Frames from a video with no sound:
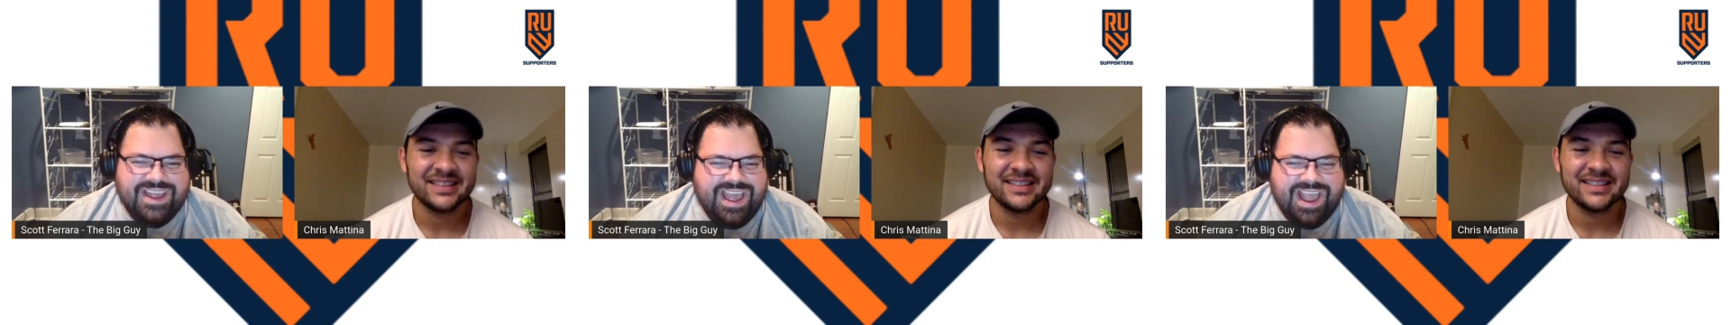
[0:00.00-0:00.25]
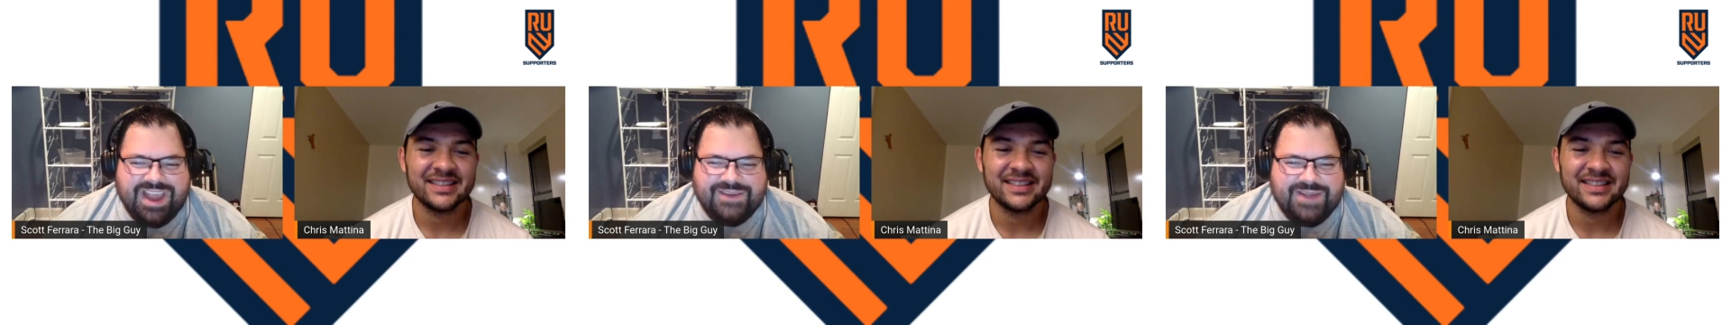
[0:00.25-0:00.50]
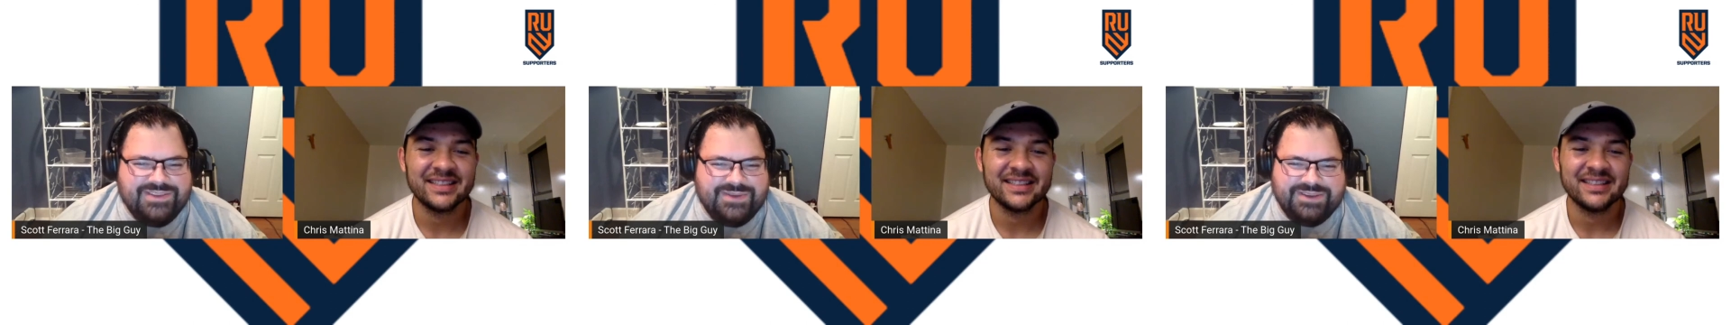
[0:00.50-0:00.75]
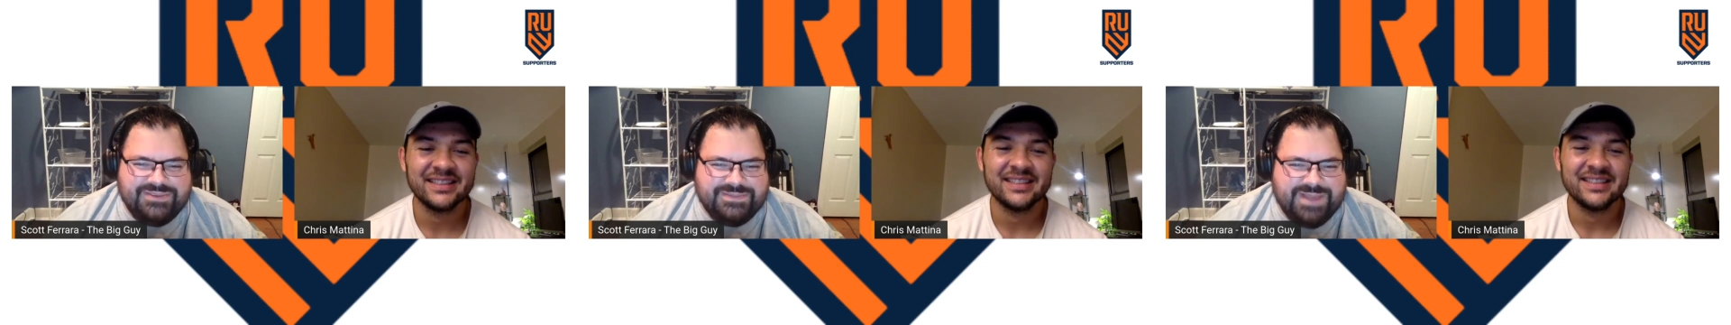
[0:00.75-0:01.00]
Speaker 1: other. I
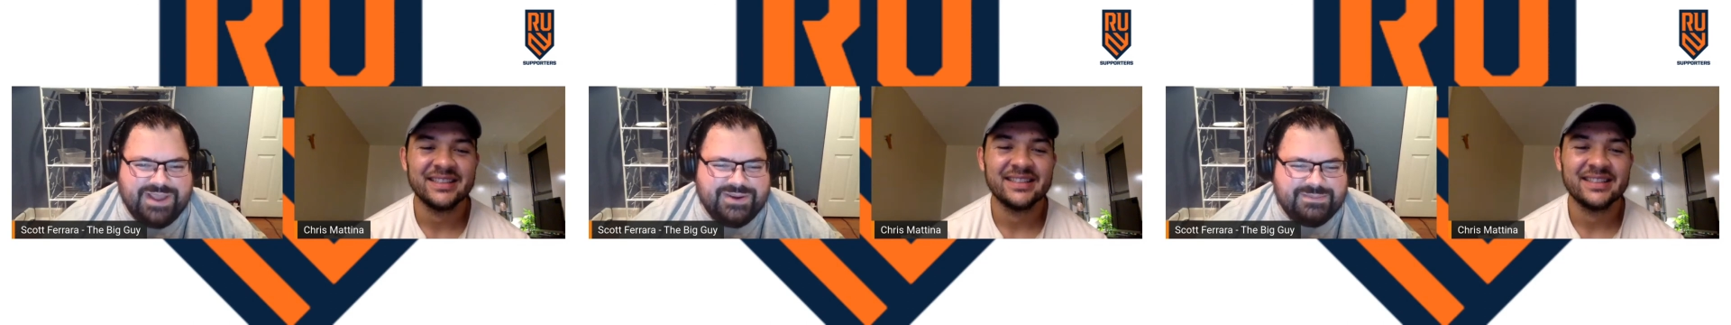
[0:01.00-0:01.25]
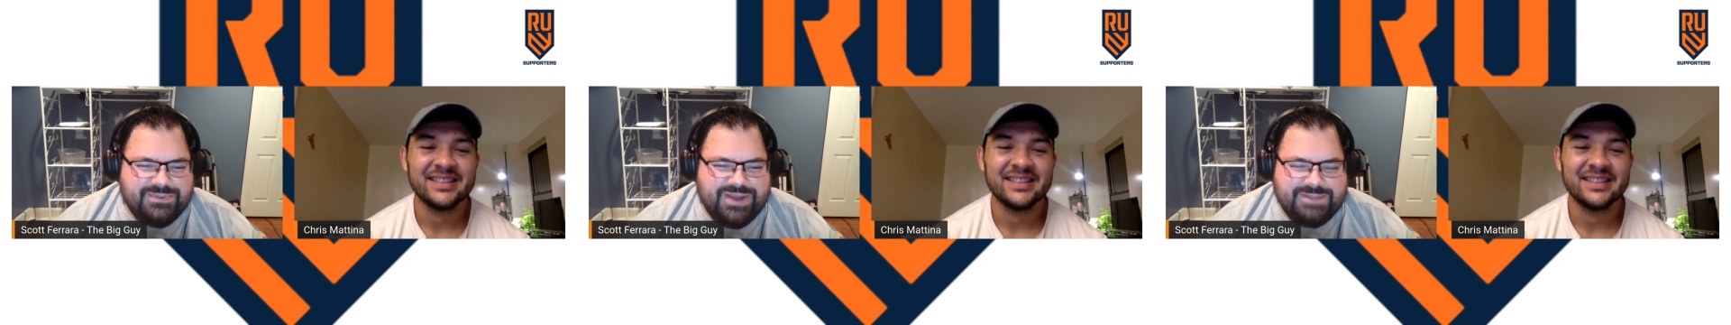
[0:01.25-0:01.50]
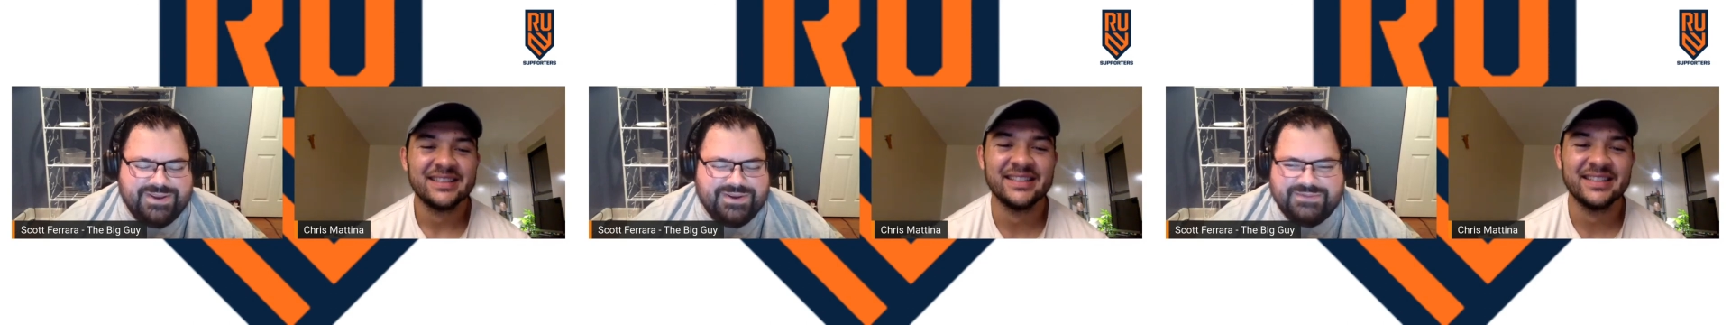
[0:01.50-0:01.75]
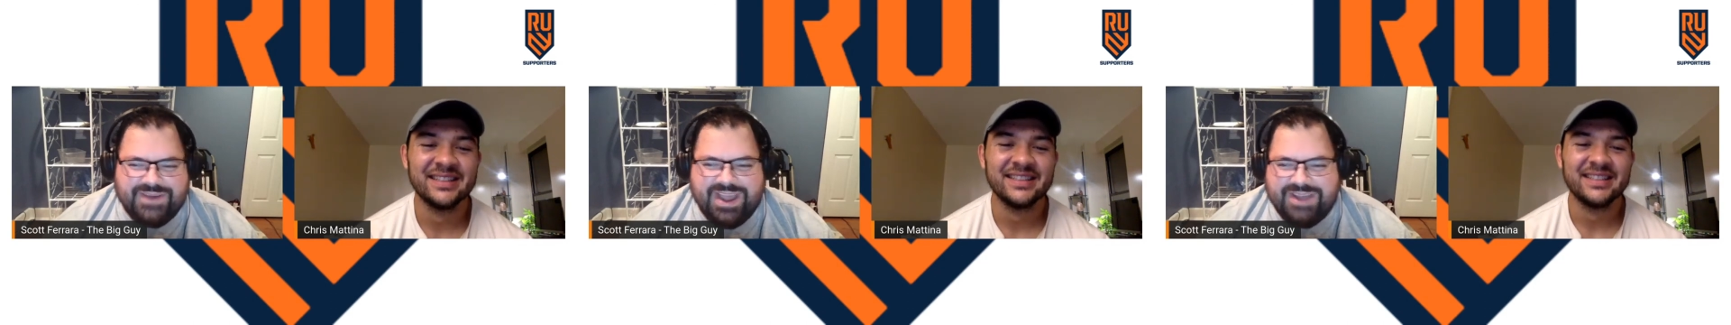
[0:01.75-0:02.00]
graduated from Iona
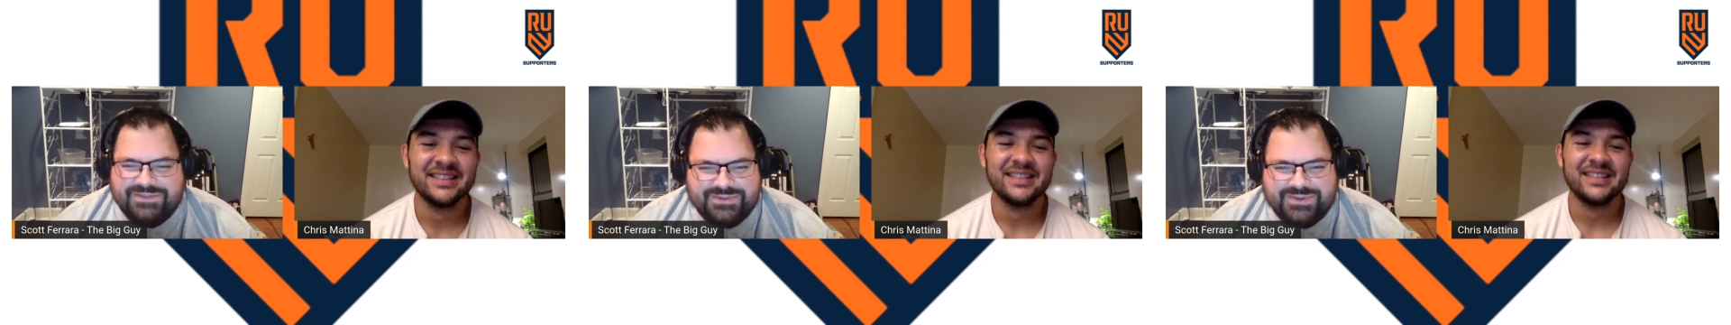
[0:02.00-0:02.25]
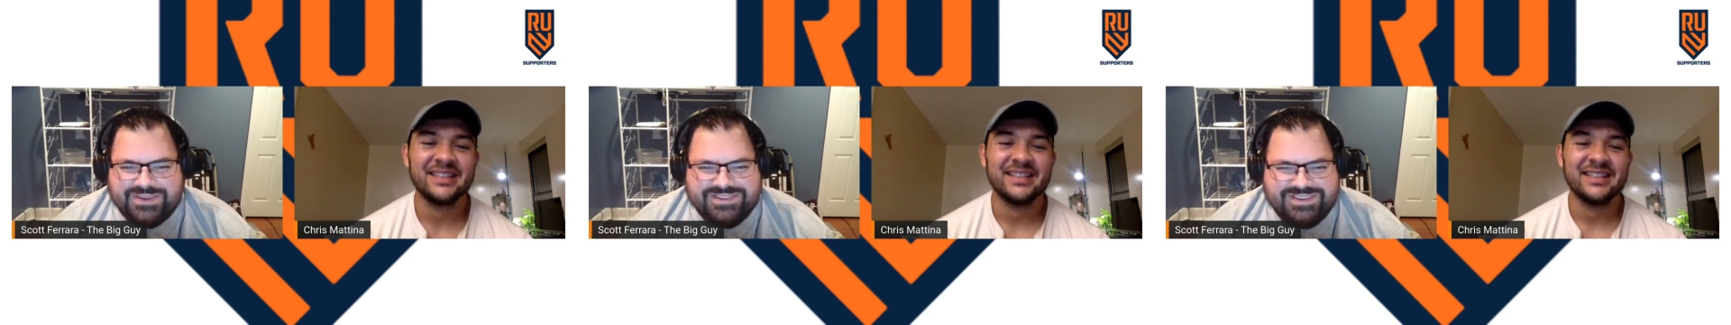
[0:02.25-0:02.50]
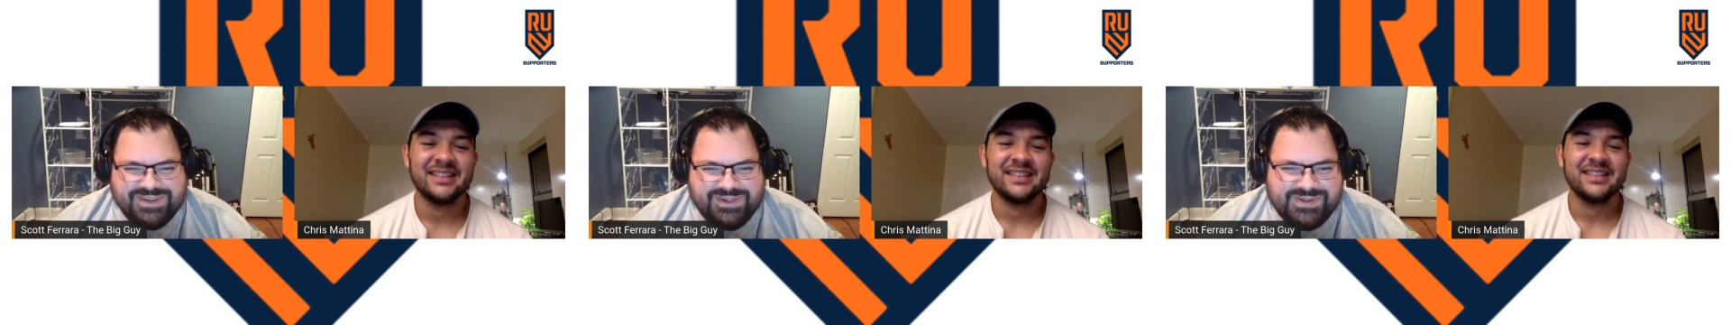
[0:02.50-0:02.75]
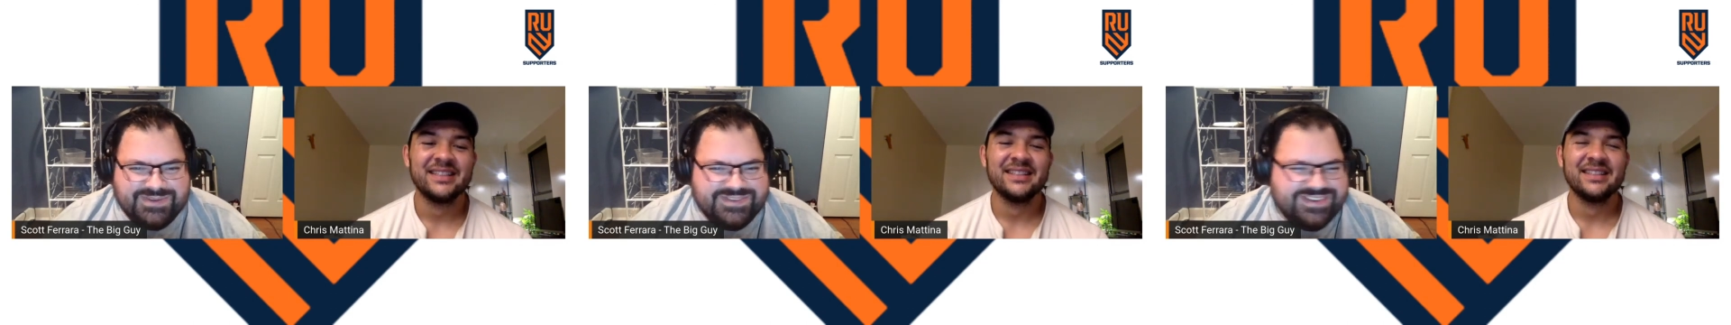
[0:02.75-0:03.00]
Prep in 05, so it wasn't
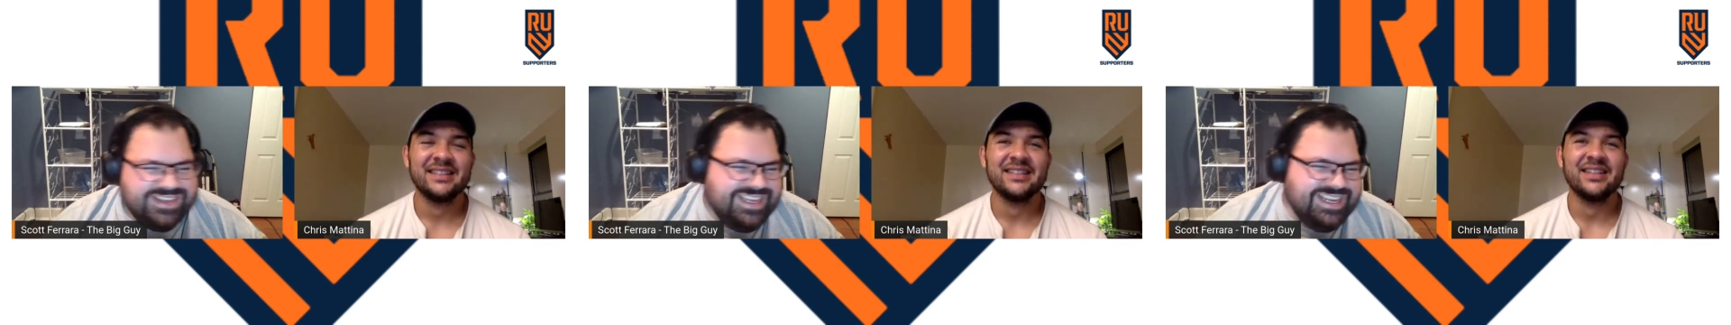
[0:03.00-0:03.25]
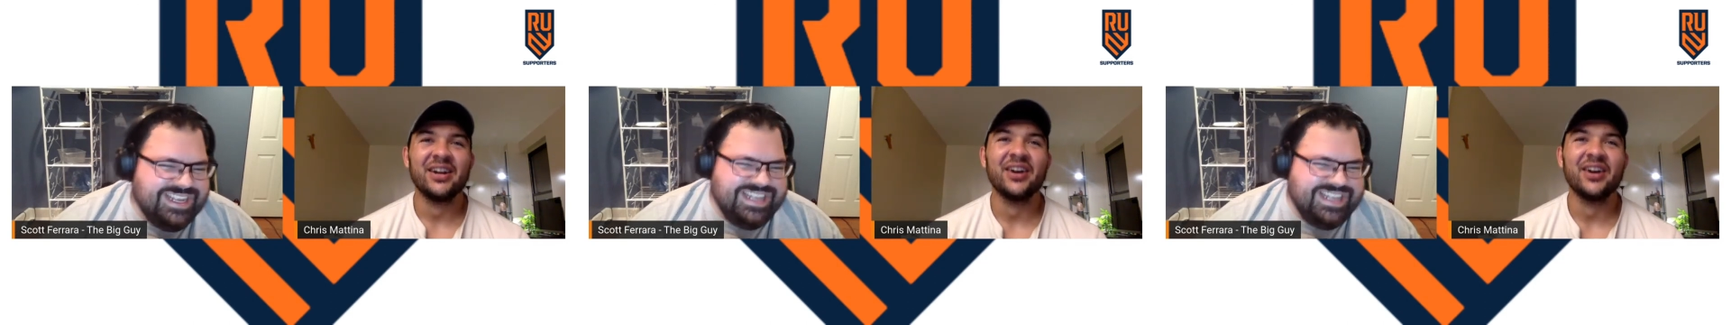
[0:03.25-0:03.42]
even close.